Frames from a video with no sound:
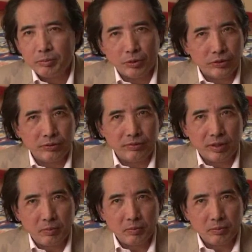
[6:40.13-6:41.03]
both of
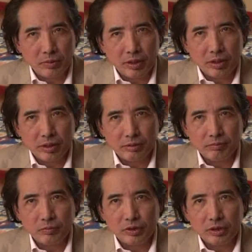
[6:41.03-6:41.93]
them are
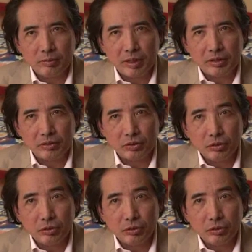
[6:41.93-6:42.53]
Tibetan